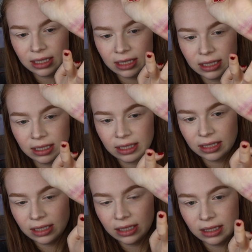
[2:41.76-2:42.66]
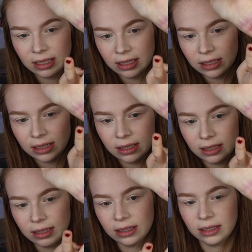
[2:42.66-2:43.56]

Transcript: Nobody speaks.